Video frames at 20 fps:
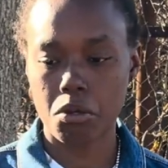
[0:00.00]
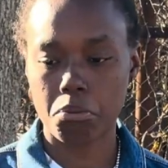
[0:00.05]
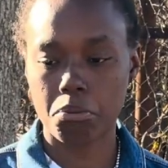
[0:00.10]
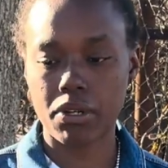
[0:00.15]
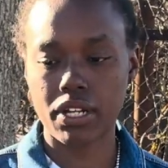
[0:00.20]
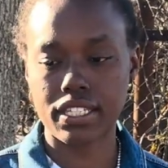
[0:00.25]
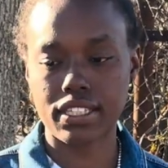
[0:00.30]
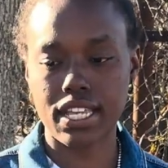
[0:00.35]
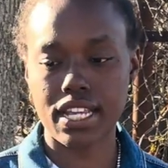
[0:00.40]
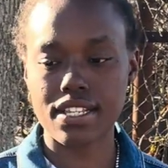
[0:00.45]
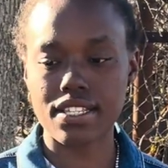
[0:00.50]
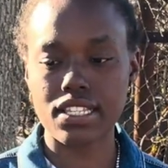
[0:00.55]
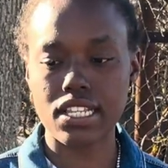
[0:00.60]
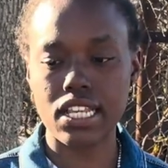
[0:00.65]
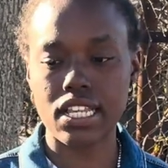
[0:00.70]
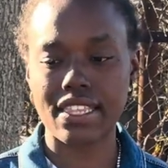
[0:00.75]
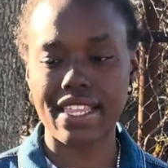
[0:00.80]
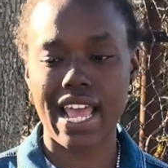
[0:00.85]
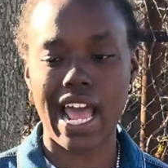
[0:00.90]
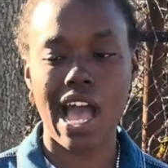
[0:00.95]
but they
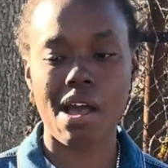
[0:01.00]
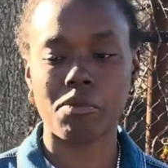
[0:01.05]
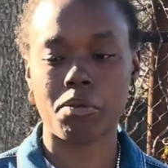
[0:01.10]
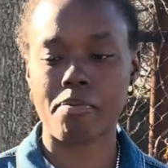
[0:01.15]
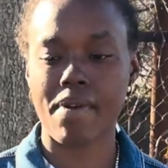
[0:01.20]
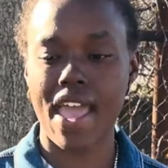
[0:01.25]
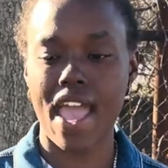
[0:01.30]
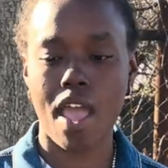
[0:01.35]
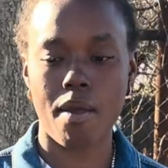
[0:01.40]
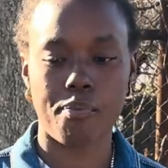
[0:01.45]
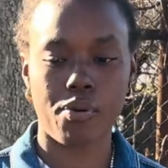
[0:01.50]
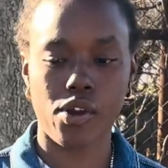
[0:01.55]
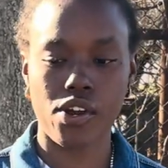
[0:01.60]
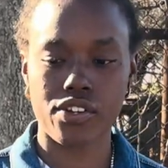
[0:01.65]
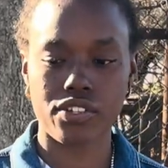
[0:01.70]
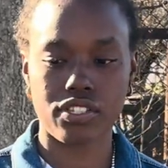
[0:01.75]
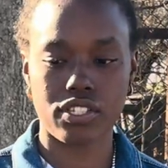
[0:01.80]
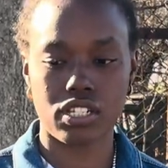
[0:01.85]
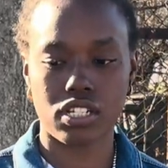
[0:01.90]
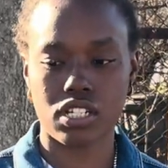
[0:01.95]
saying that I'm a bad
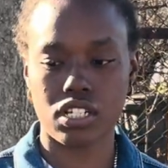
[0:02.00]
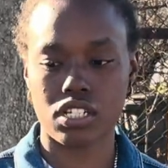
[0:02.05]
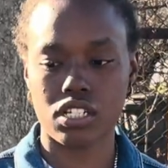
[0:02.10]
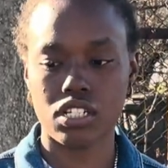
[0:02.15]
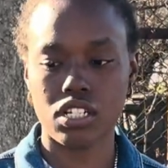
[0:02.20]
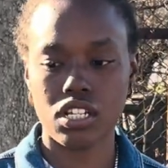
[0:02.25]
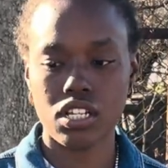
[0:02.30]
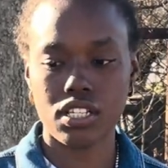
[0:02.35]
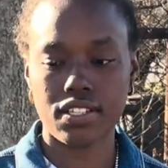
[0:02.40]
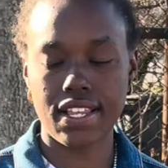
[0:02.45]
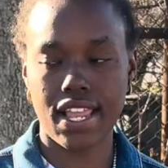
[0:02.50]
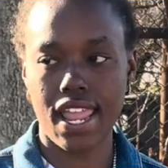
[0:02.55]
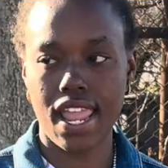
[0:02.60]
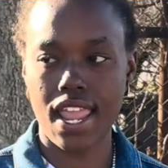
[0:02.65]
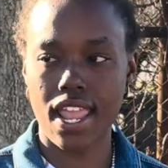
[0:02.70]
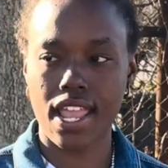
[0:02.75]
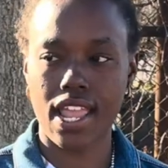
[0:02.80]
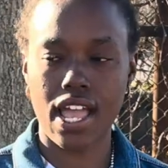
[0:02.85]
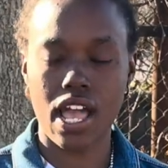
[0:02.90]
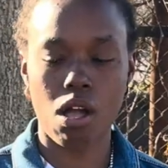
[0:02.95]
person to
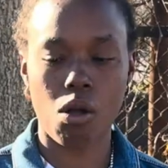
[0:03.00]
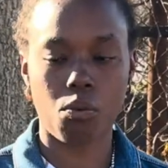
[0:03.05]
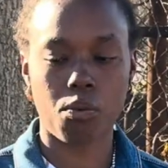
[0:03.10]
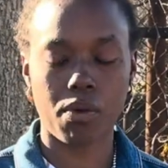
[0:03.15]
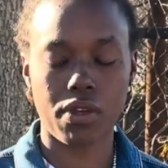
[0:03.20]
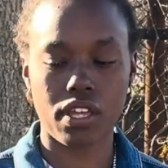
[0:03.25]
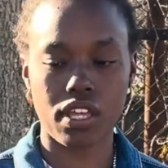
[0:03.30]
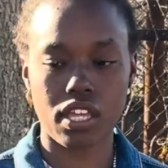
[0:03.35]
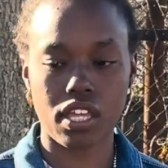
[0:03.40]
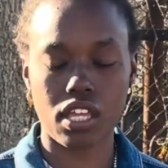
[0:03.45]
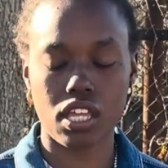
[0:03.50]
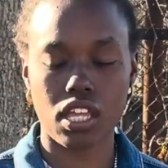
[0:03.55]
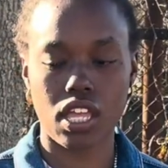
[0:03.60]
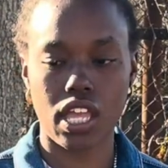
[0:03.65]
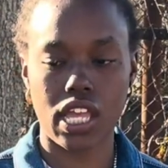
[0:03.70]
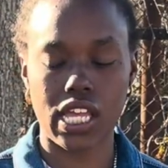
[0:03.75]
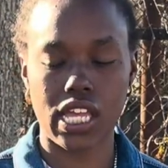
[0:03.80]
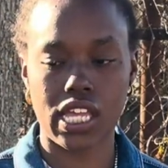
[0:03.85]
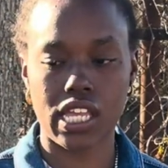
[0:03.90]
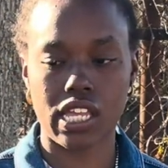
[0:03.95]
hang out with
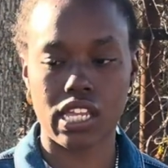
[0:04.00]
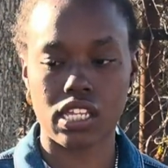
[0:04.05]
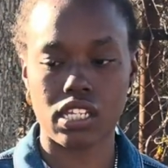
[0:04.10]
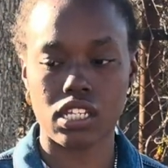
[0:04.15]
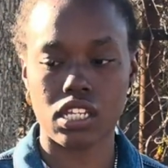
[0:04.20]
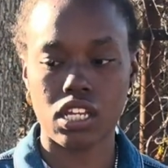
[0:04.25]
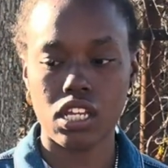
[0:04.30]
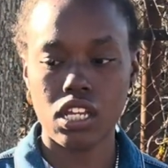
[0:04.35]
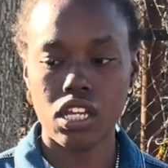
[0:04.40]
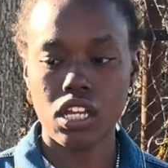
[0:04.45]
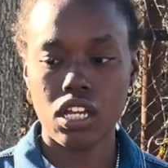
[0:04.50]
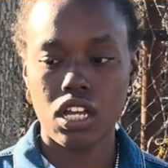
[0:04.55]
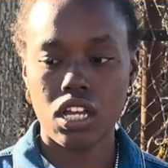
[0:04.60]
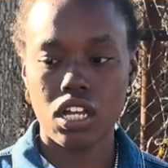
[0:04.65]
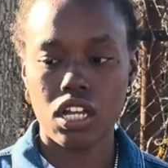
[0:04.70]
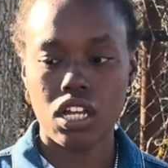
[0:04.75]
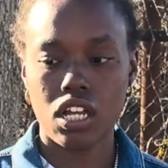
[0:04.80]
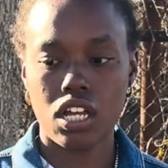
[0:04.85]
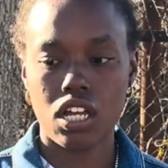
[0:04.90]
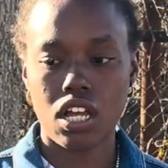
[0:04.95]
and
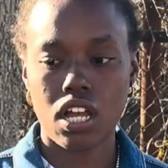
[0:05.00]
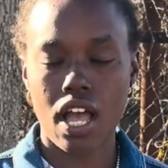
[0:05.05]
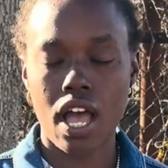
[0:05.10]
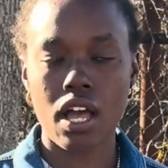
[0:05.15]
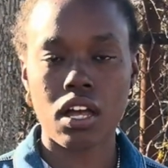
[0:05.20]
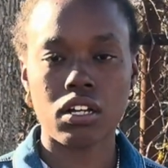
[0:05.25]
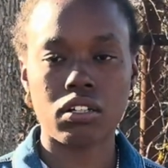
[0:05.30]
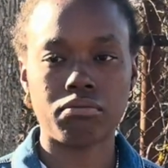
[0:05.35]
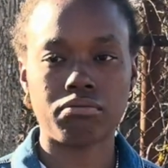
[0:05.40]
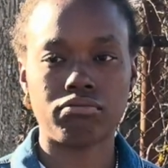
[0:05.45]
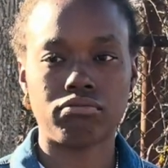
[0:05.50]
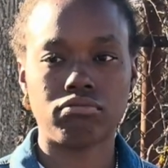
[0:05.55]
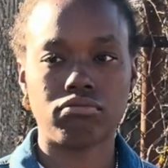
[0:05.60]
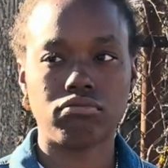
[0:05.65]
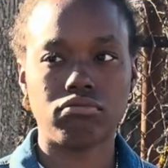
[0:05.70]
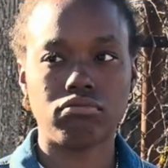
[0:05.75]
I'm